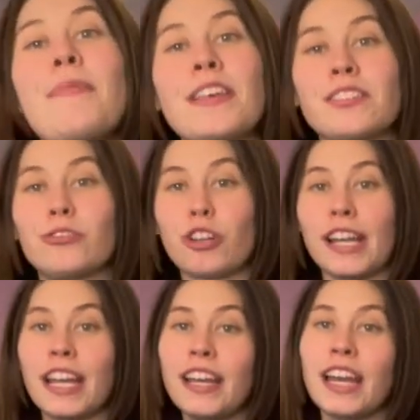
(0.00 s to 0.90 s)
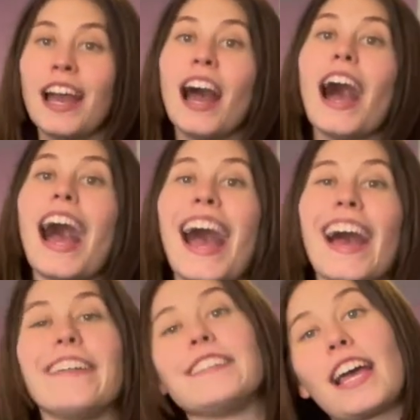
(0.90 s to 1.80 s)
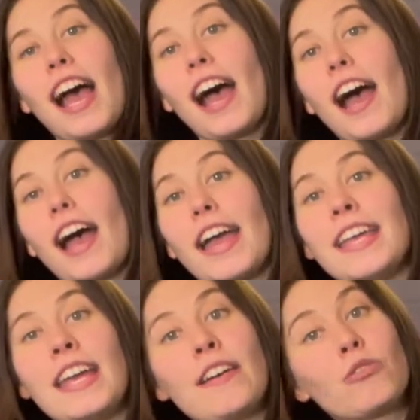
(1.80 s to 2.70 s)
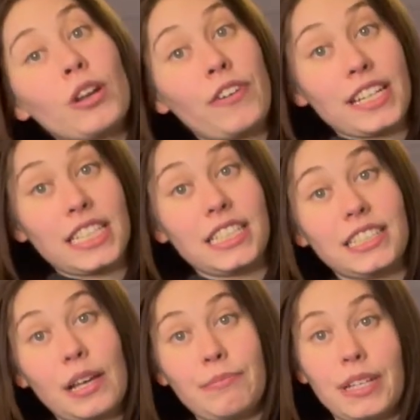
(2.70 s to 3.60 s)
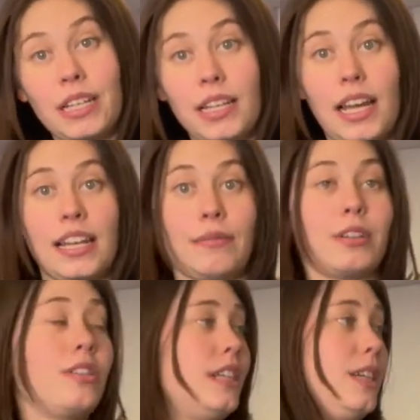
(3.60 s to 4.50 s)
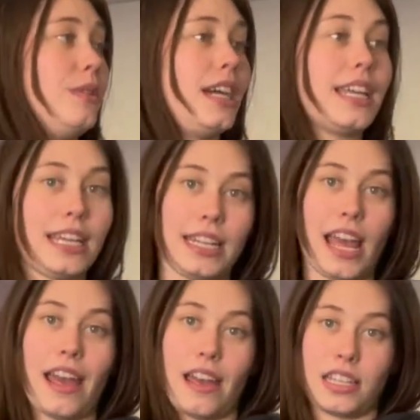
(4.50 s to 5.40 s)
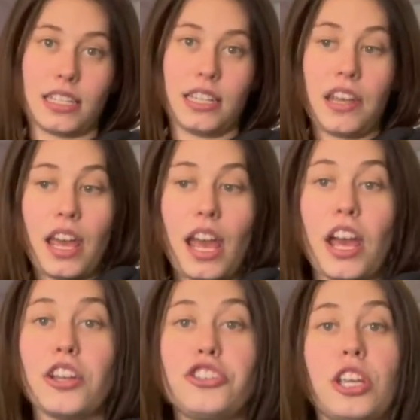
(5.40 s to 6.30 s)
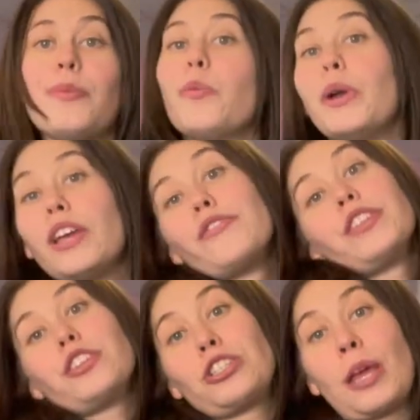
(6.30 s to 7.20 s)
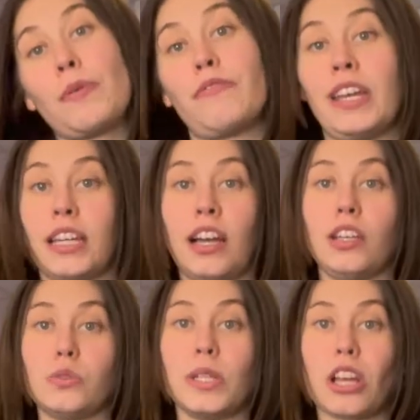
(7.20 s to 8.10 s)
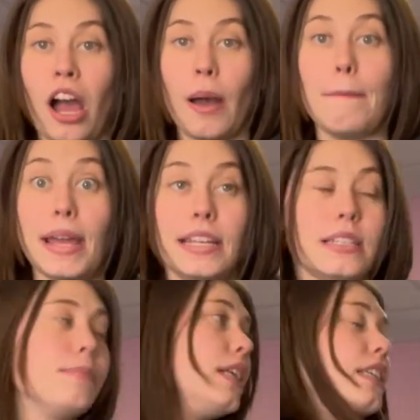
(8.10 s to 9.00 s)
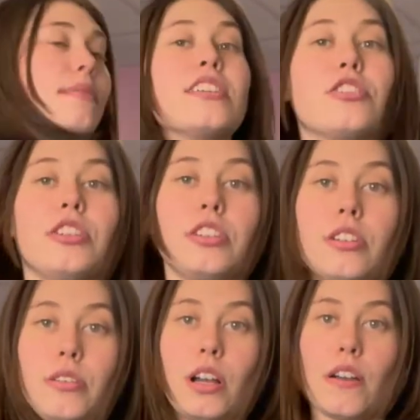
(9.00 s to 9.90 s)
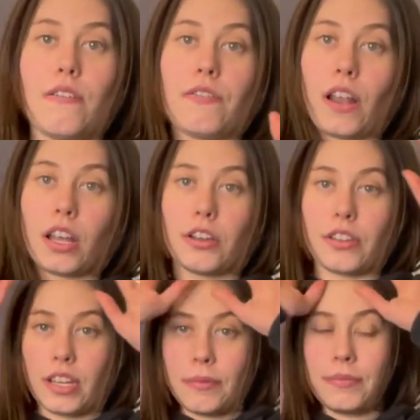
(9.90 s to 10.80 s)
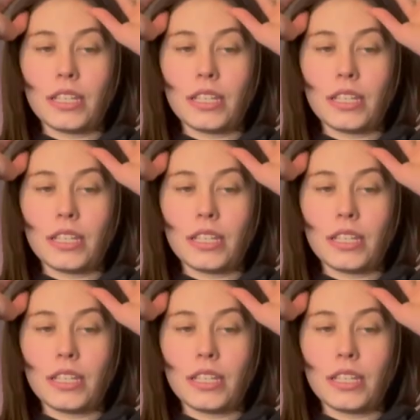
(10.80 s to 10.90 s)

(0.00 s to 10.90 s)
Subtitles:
personal trainer and I qualified in December and I'm currently working at a gym with the Shape It Fit girls, which are amazing. Please make sure you follow them.